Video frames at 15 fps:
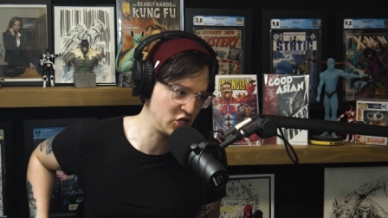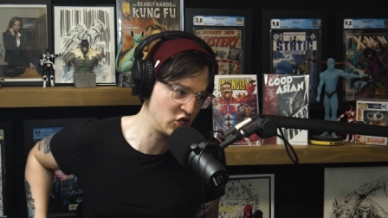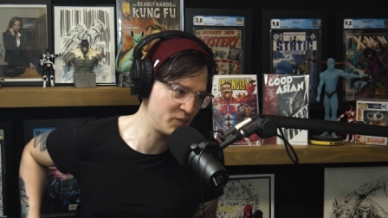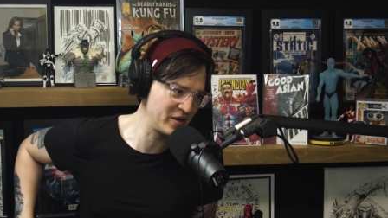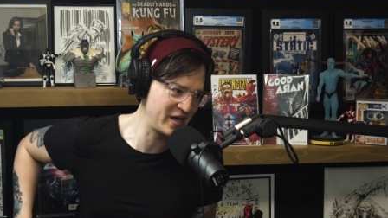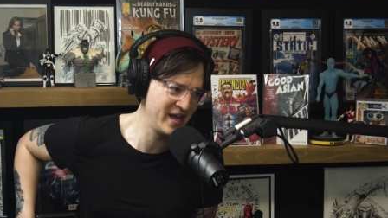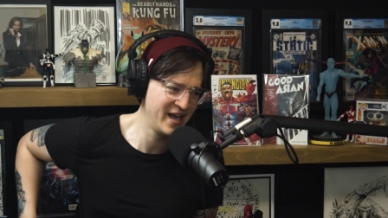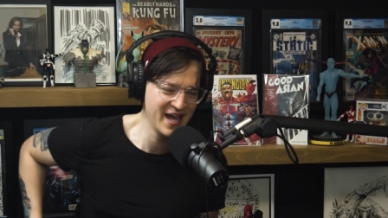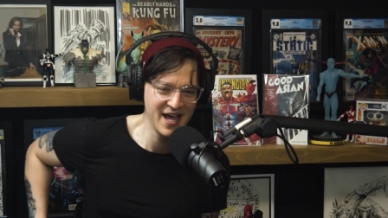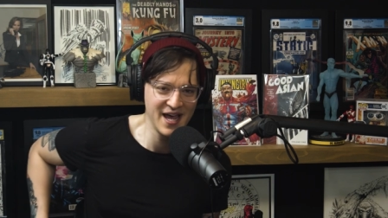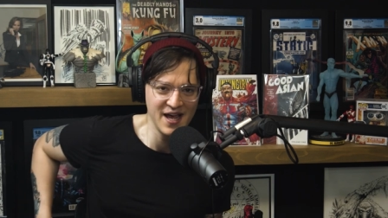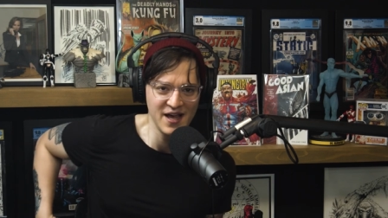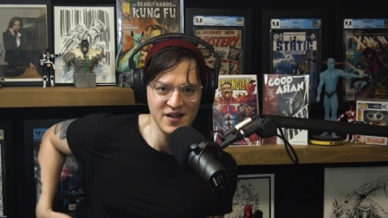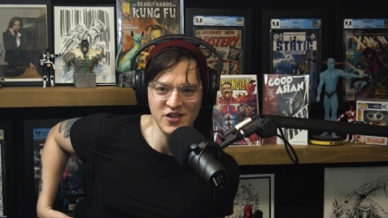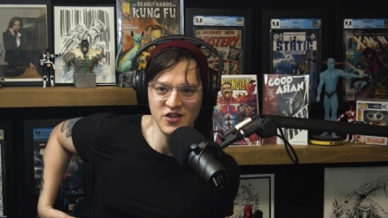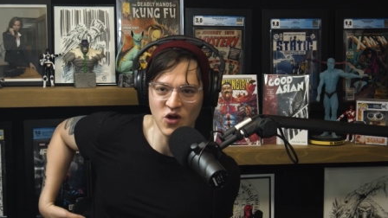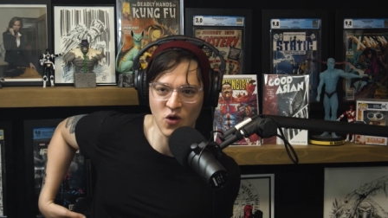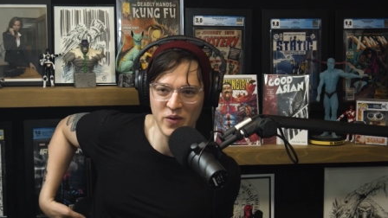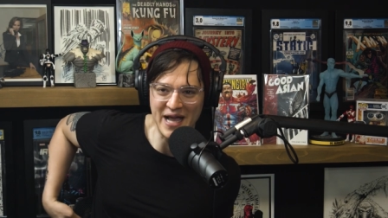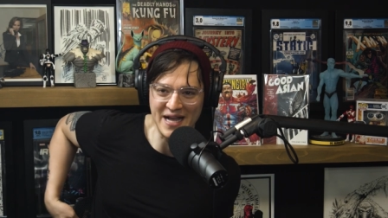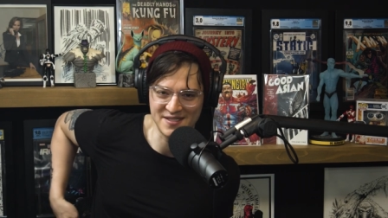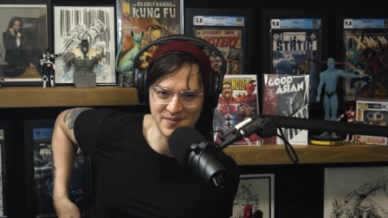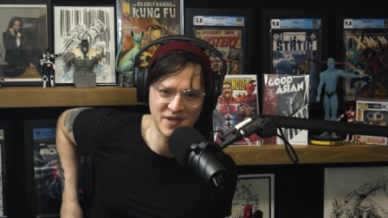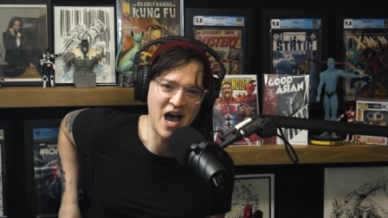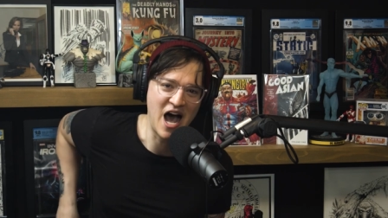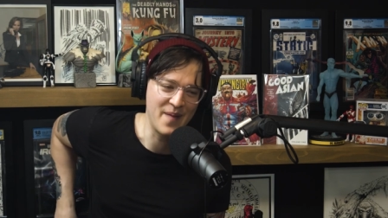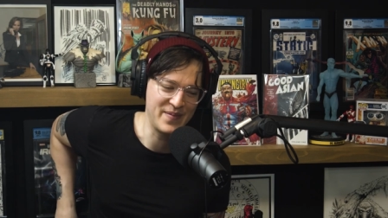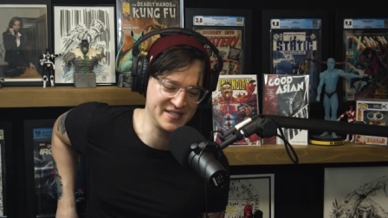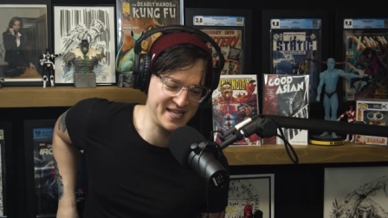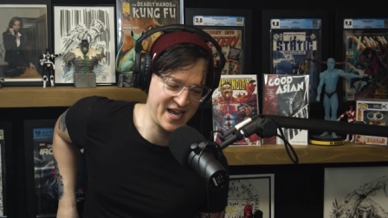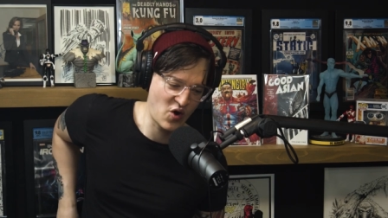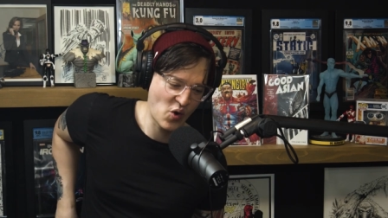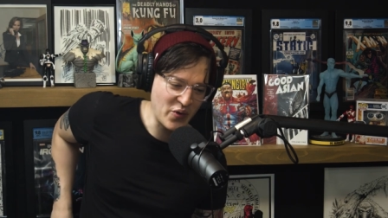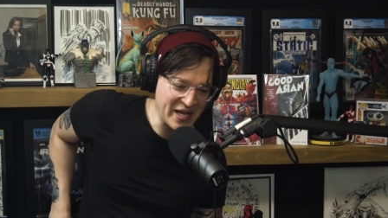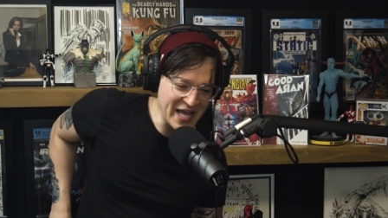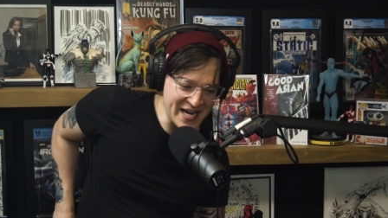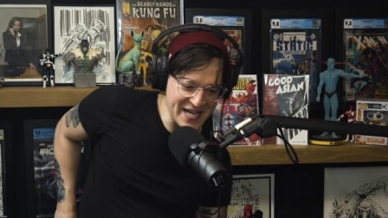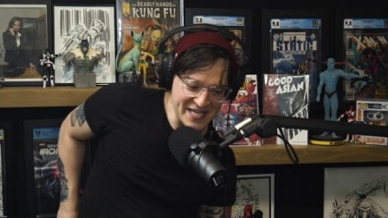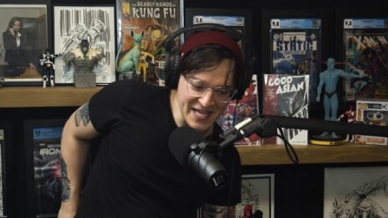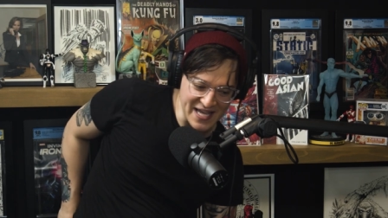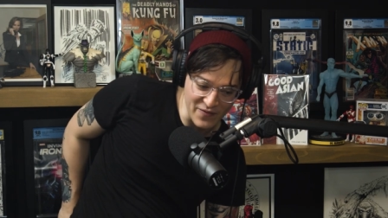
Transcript: But, you know, we got some commentary we got to give.